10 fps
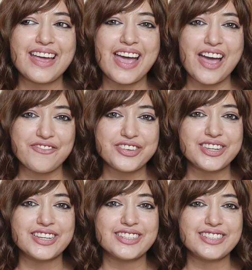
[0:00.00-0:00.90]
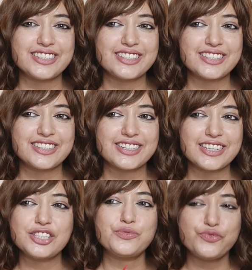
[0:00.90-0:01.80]
evident,
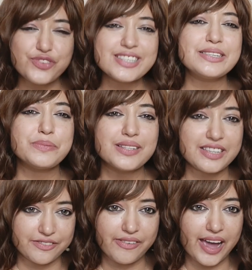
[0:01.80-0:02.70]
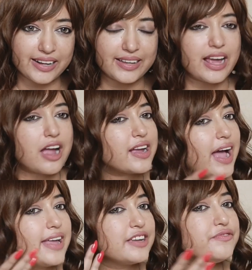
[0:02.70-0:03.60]
it's visible effect that
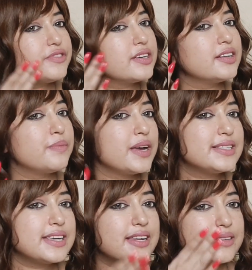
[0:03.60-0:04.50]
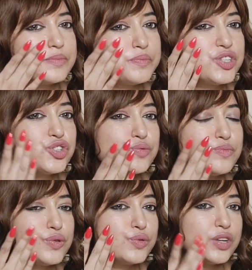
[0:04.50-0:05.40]
I can feel in my skin a bit
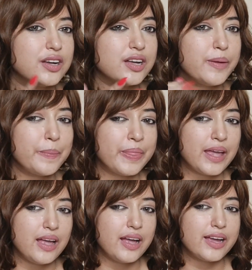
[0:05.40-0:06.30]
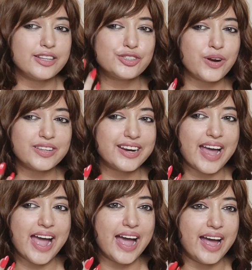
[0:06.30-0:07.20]
smoother. It's not that
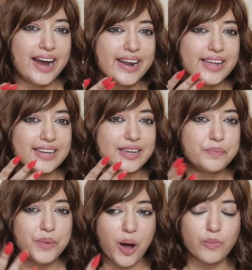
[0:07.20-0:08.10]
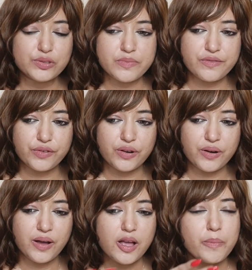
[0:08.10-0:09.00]
I had any bumps
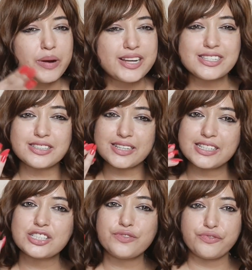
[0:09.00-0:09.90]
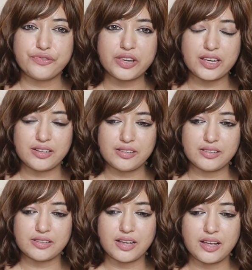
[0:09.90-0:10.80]
before, but it's a
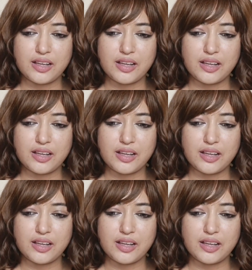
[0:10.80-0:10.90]
feel,